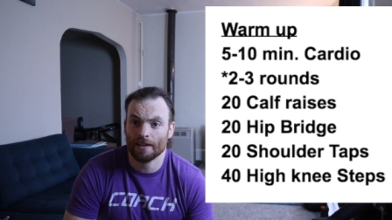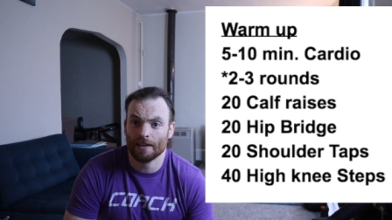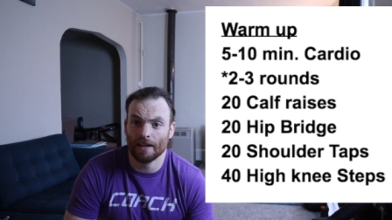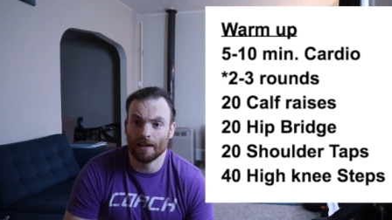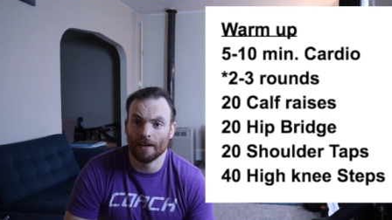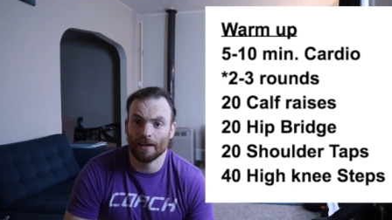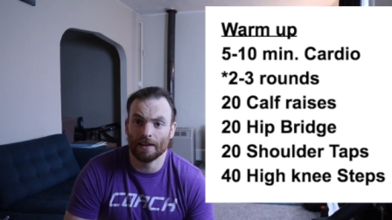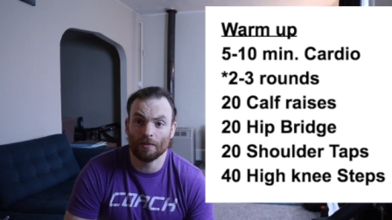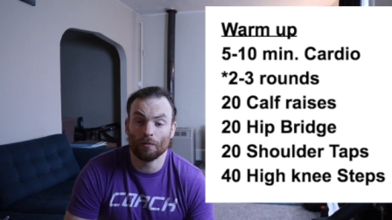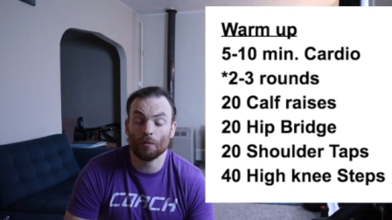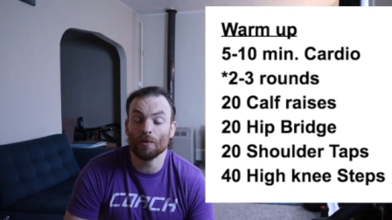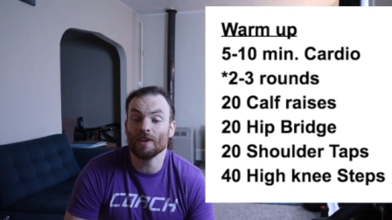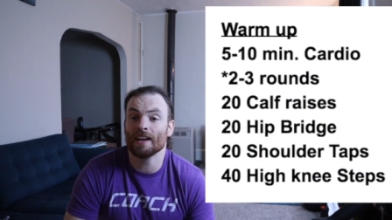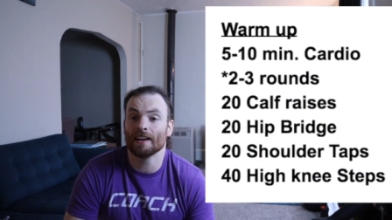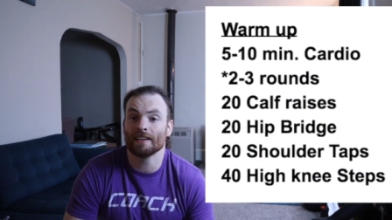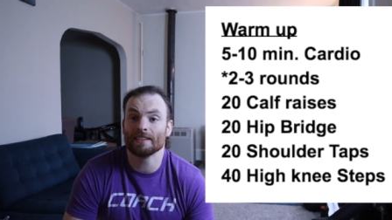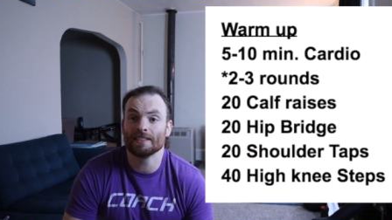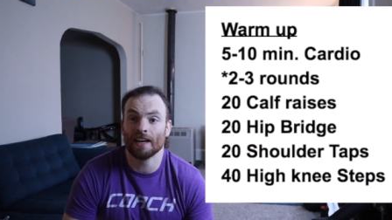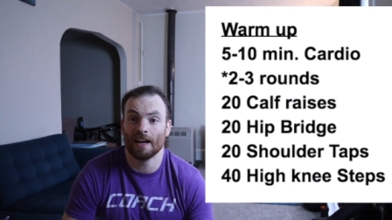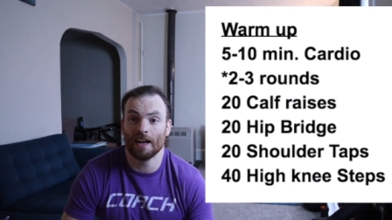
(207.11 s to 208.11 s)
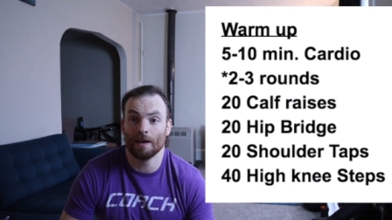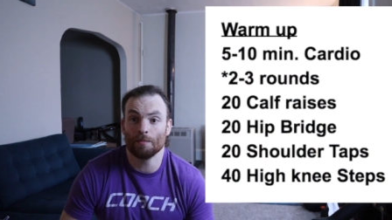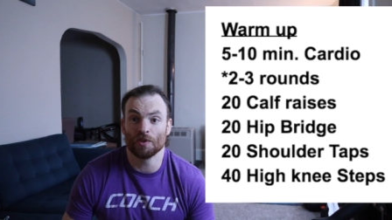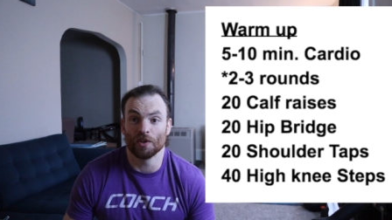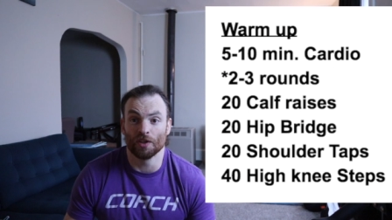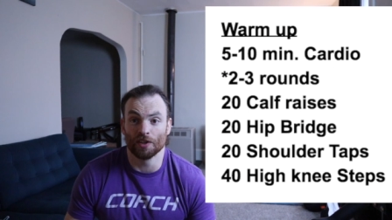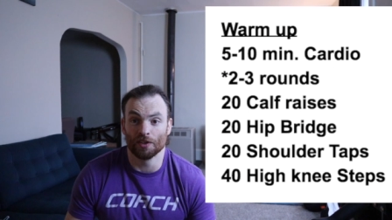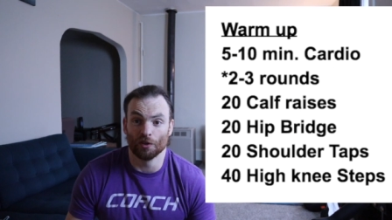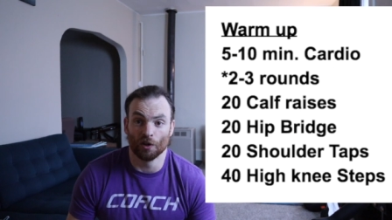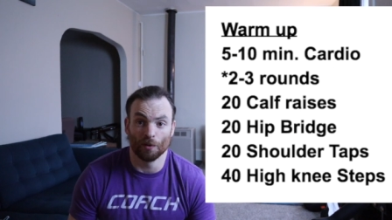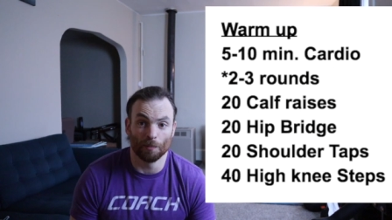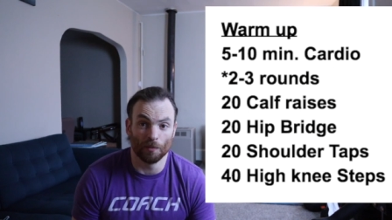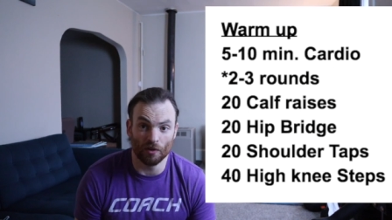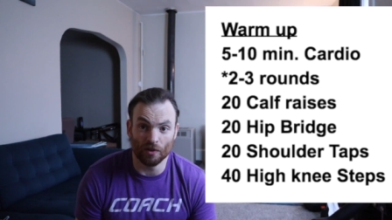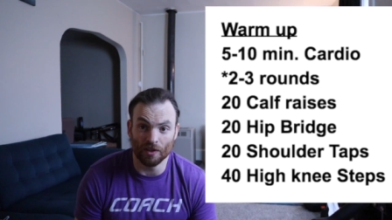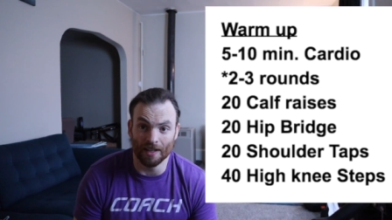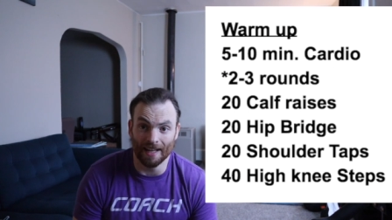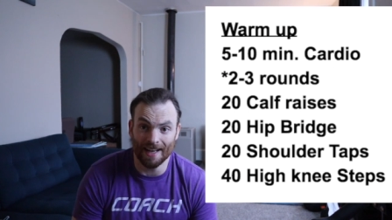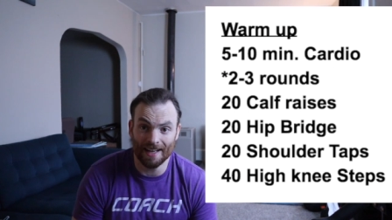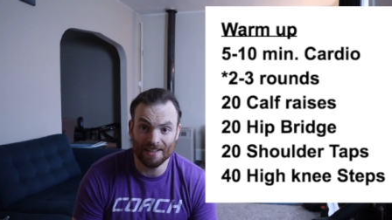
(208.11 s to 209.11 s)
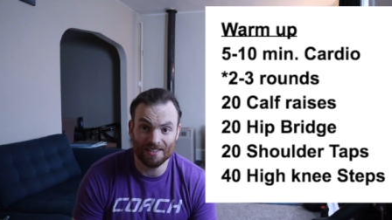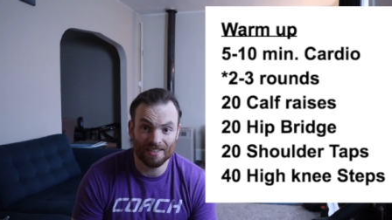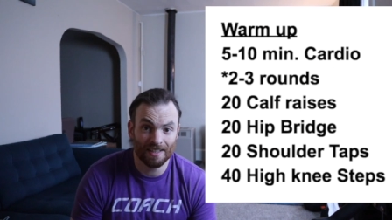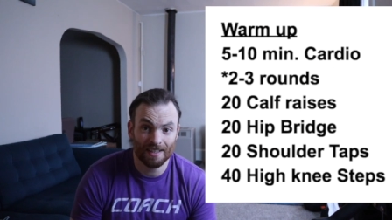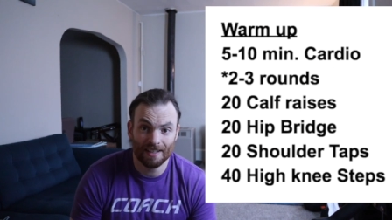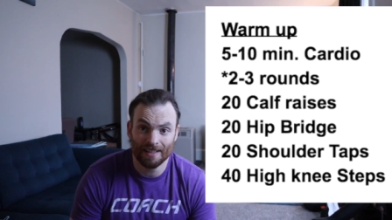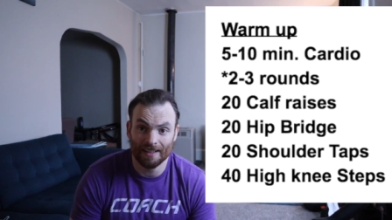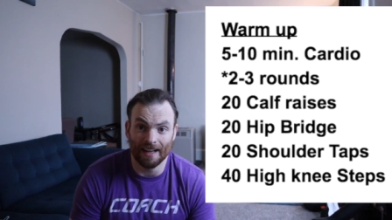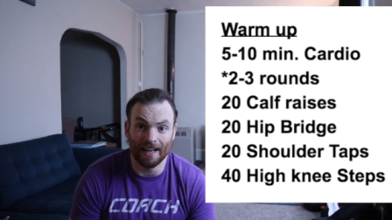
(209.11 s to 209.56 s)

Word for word: uh, if we had time during a normal class,